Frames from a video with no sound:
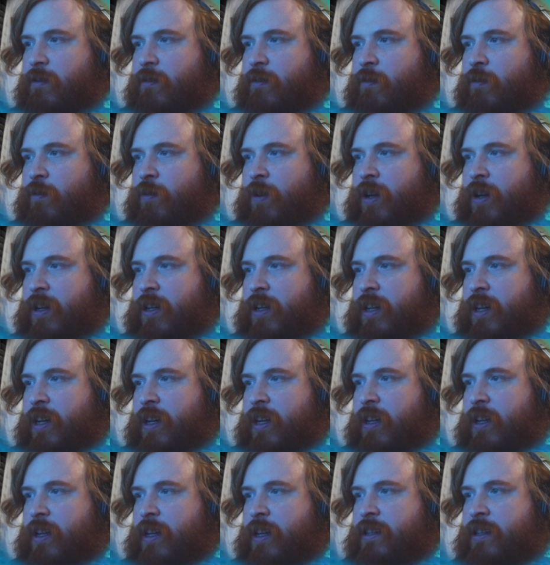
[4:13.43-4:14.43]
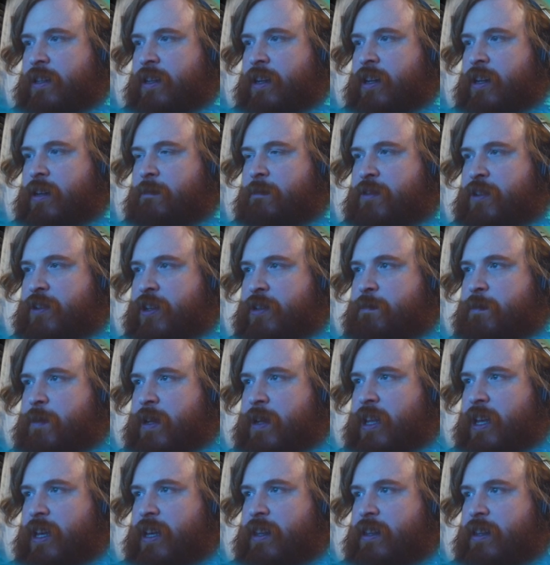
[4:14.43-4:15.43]
Could it just
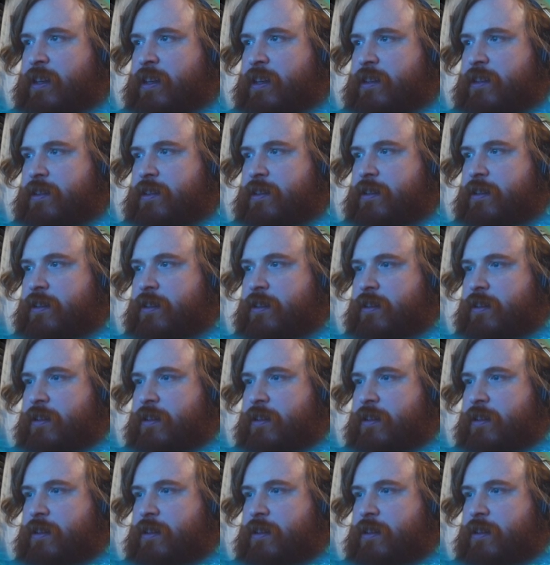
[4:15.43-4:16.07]
be like this?